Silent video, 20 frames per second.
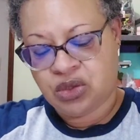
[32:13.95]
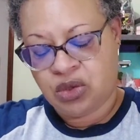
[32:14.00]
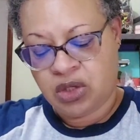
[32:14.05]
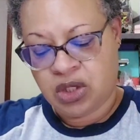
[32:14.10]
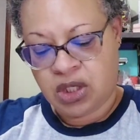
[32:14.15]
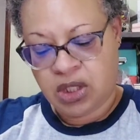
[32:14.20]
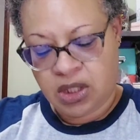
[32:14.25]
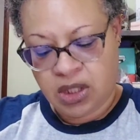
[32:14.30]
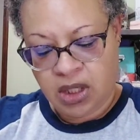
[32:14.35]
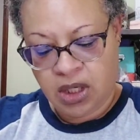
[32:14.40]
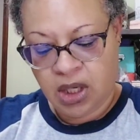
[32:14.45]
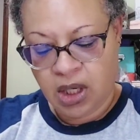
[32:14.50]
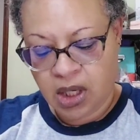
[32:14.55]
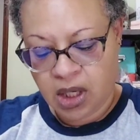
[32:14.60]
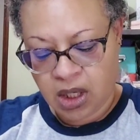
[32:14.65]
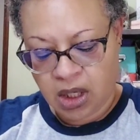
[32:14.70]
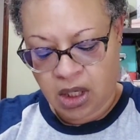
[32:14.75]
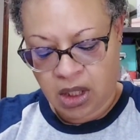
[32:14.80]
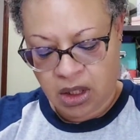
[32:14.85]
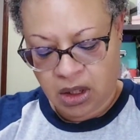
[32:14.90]
gonna
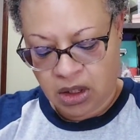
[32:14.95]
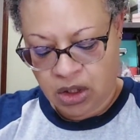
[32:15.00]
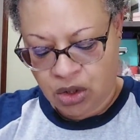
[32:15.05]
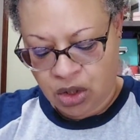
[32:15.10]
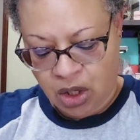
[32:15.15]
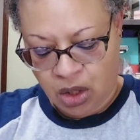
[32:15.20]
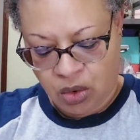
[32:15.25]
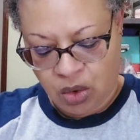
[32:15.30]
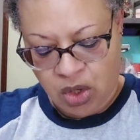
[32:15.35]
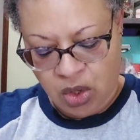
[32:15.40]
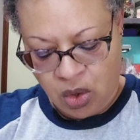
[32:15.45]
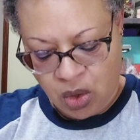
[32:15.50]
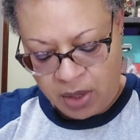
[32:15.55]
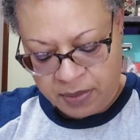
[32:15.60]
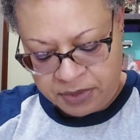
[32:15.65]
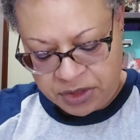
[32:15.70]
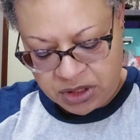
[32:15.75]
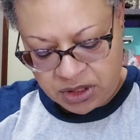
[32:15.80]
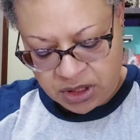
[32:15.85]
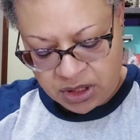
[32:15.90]
you know go
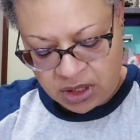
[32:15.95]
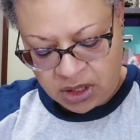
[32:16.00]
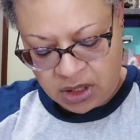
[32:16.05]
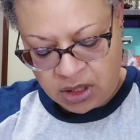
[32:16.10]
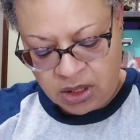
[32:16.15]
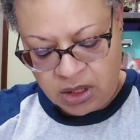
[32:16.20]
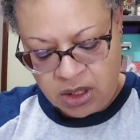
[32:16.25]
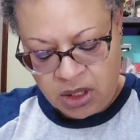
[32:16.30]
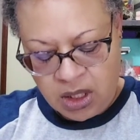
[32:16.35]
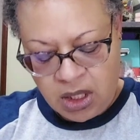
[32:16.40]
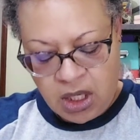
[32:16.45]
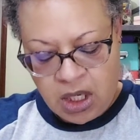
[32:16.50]
up to the